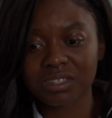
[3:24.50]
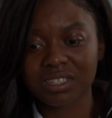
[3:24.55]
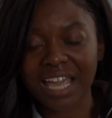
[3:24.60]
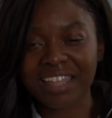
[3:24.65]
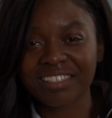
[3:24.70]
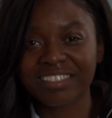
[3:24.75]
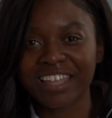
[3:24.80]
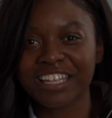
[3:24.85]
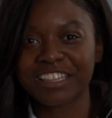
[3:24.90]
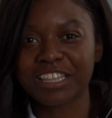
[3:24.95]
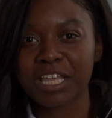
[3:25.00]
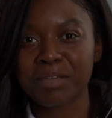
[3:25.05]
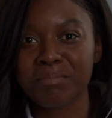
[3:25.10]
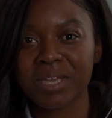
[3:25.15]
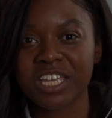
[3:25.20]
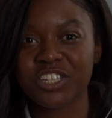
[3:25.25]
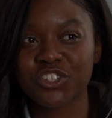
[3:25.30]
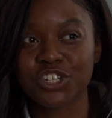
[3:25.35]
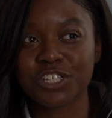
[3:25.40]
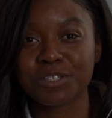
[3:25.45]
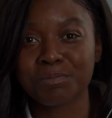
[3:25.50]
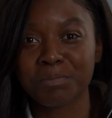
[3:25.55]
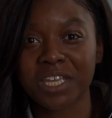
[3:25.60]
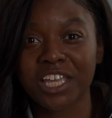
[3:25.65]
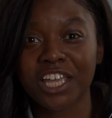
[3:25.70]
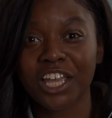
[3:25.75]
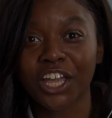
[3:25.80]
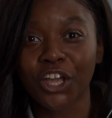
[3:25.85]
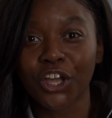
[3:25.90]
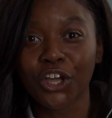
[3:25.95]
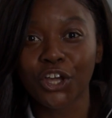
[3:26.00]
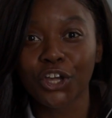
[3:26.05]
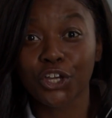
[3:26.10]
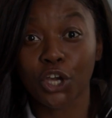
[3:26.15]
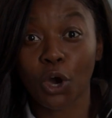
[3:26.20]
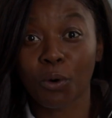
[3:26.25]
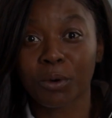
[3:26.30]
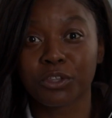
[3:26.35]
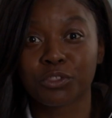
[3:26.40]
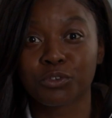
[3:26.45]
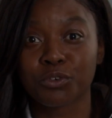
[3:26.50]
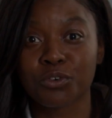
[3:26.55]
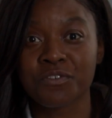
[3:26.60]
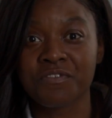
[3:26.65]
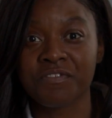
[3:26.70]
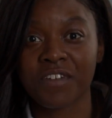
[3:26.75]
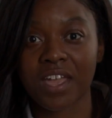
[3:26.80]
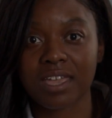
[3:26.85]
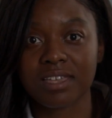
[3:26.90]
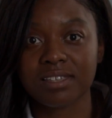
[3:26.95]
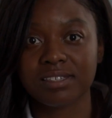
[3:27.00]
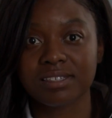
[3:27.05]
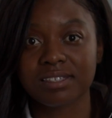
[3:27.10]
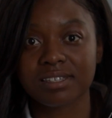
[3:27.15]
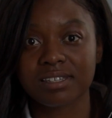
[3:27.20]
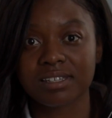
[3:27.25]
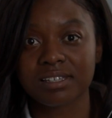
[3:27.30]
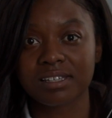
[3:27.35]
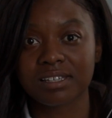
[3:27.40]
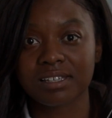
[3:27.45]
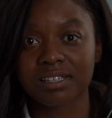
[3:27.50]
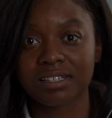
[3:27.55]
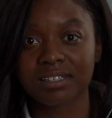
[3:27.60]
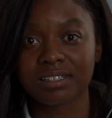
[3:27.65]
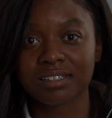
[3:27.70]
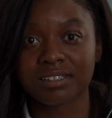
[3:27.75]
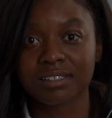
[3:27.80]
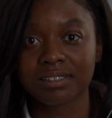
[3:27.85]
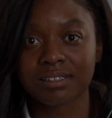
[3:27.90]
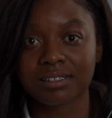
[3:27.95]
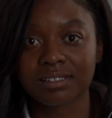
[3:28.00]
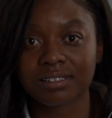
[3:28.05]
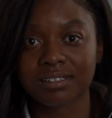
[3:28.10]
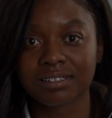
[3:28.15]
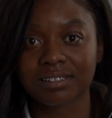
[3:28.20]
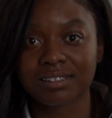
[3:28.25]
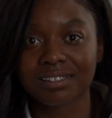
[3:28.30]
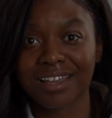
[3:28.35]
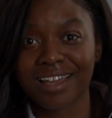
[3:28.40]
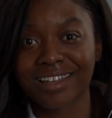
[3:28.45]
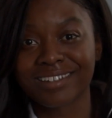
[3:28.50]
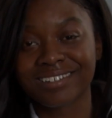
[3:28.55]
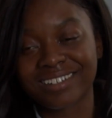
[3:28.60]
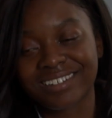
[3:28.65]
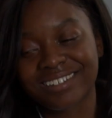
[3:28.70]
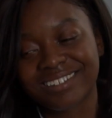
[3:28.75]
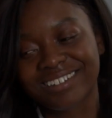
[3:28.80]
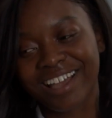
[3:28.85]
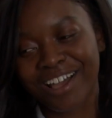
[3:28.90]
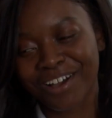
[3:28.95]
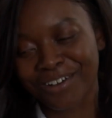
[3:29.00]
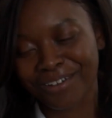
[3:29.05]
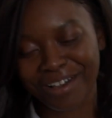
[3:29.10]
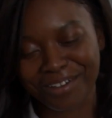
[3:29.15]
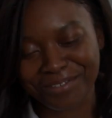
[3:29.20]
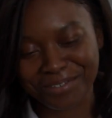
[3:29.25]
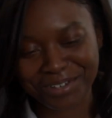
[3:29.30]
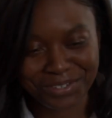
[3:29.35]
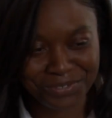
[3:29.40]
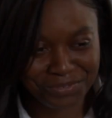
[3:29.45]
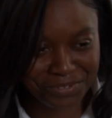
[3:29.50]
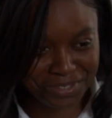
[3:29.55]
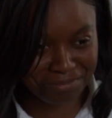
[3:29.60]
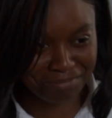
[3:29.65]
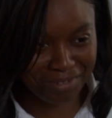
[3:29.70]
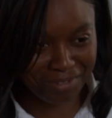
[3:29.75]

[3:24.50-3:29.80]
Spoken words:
I think they may just be going through a phase. Kinda how I was with